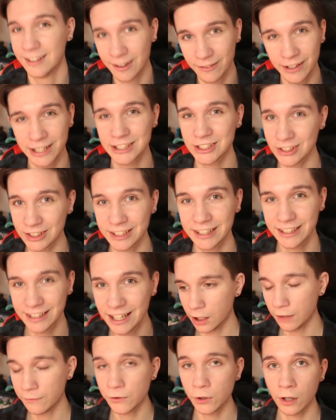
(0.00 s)

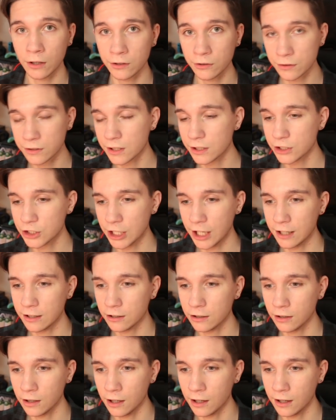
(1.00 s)
If you are new to the
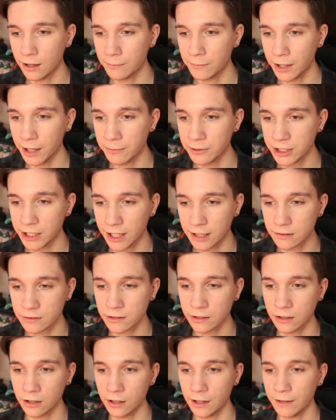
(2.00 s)
channel, I'm a
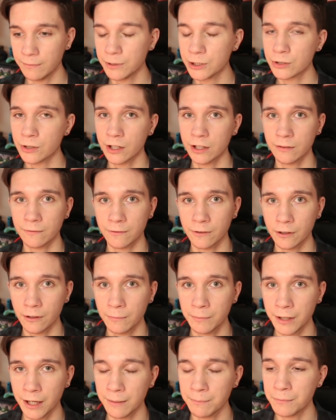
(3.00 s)
dancer. I've been training for
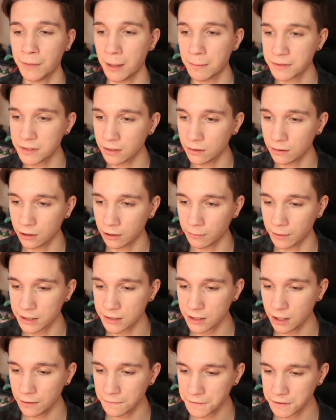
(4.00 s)
a bit, but I'm still learning
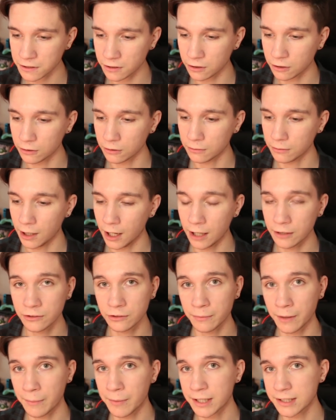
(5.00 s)
myself, so I'll
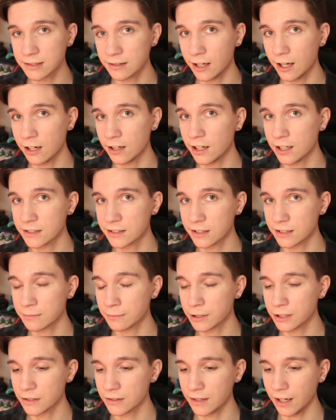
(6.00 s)
do my best to analyze it as
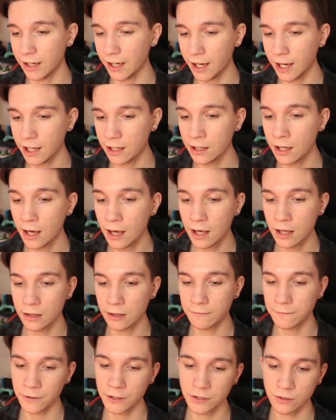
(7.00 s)
much as I can.
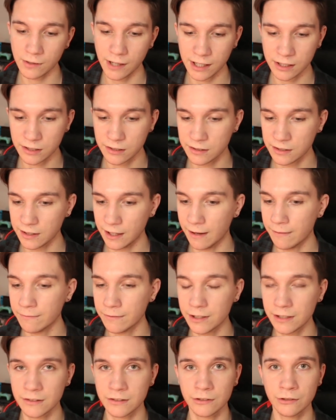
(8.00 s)
The first reaction to the
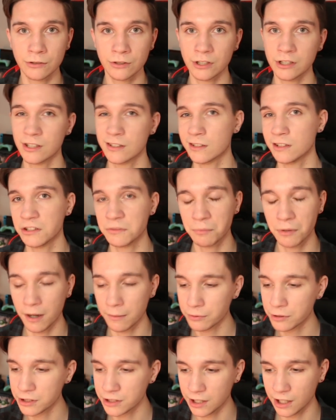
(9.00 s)
MV is usually just
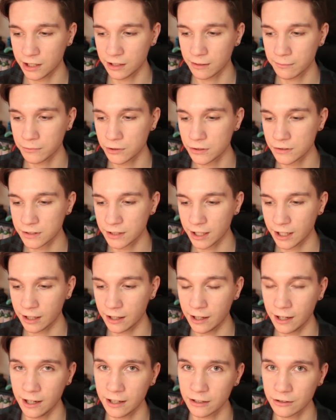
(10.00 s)
appreciating the
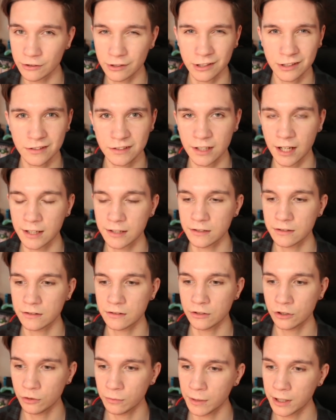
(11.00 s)
music. Usually it's not
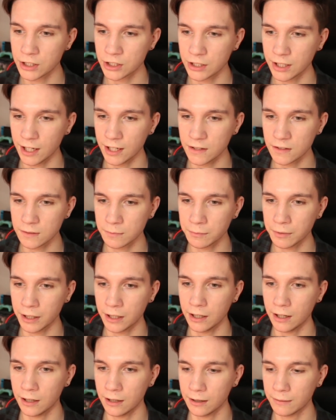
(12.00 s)
too much dance,
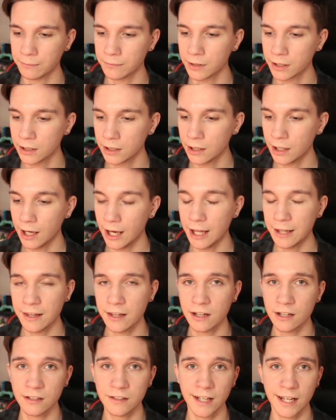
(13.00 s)
but and
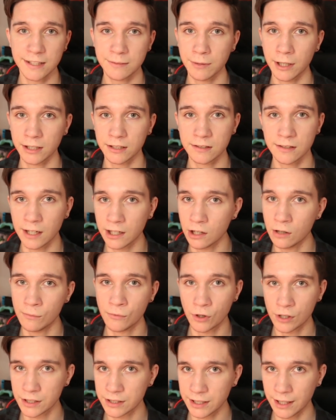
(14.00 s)
then the dance practice, I go
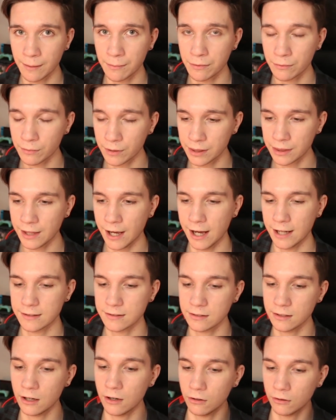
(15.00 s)
more in depth with that.
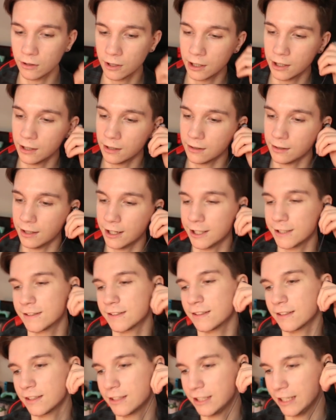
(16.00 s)
So
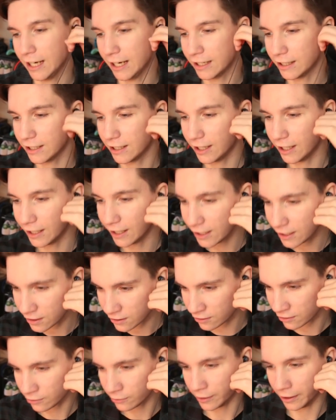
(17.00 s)
let's get
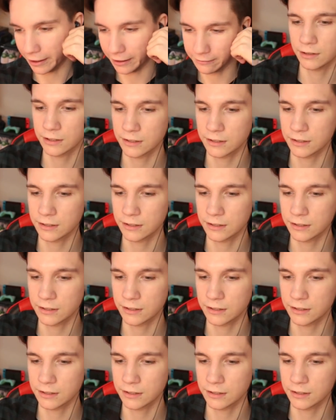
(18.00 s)
into it.